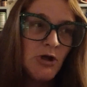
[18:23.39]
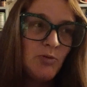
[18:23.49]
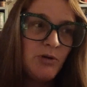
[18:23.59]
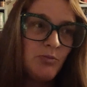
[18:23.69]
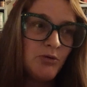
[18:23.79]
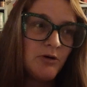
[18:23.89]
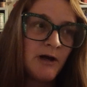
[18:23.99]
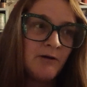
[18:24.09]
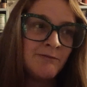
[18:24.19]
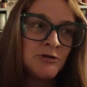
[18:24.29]
people
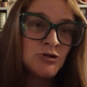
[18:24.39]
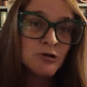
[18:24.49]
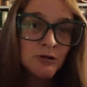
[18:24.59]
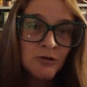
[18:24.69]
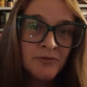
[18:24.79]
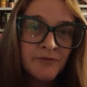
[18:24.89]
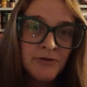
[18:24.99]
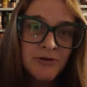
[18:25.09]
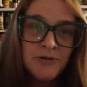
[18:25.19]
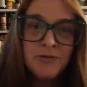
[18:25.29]
have control over
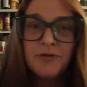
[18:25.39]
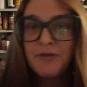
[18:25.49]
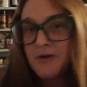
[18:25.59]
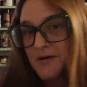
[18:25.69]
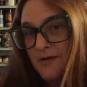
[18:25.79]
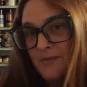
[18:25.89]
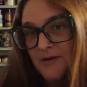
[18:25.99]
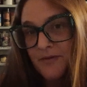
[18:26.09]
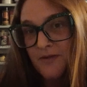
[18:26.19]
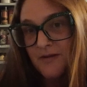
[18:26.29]
you, think
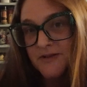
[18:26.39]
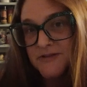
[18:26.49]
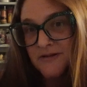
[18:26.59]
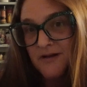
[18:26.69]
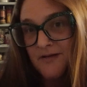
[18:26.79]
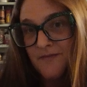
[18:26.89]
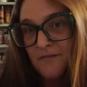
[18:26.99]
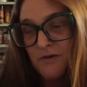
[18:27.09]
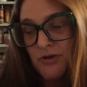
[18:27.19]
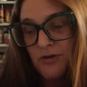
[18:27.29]
about the things that they have
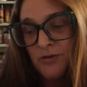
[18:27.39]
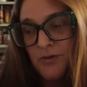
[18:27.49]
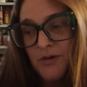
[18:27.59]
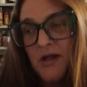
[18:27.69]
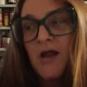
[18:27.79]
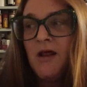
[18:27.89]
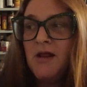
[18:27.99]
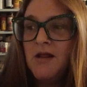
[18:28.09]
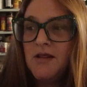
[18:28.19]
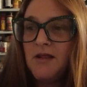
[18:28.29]
given you
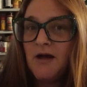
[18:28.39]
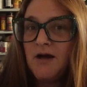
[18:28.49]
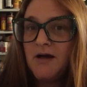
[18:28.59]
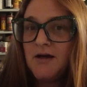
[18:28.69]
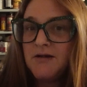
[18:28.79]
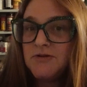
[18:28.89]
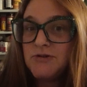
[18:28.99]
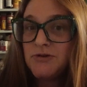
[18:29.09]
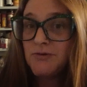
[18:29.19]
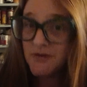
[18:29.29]
that
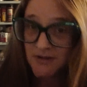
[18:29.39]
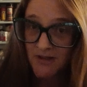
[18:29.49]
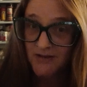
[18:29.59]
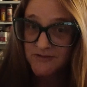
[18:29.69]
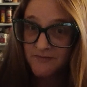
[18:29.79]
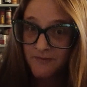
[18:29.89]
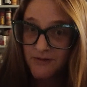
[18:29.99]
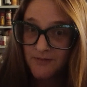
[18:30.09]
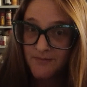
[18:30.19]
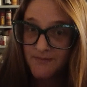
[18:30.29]
you didn't ask
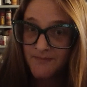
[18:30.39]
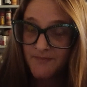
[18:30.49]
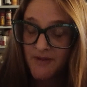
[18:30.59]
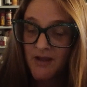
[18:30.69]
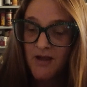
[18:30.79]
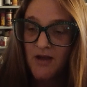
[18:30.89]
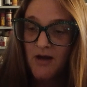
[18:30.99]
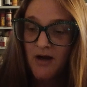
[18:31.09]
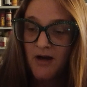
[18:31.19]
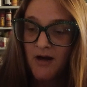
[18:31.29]
for.
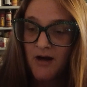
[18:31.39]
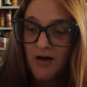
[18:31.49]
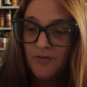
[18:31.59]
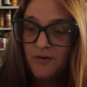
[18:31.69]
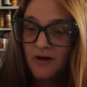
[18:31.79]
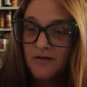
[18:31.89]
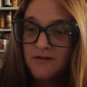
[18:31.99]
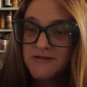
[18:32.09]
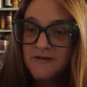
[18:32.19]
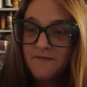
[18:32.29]

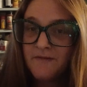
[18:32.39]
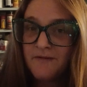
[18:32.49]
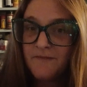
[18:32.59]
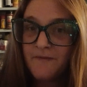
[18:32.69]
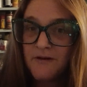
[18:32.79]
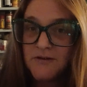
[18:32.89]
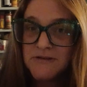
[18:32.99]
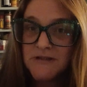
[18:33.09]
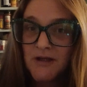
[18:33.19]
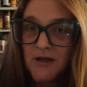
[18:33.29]
Regardless if it feels
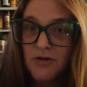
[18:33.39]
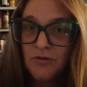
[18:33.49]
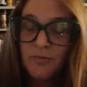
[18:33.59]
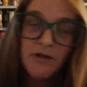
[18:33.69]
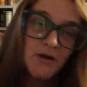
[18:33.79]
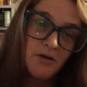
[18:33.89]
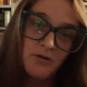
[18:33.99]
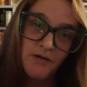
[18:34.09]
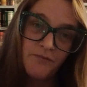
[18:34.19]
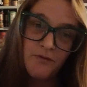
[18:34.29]
like you're being
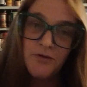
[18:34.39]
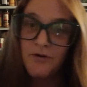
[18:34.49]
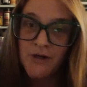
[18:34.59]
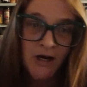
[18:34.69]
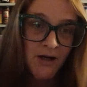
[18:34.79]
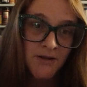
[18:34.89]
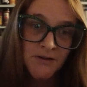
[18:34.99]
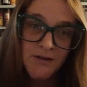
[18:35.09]
ungrateful, you're not.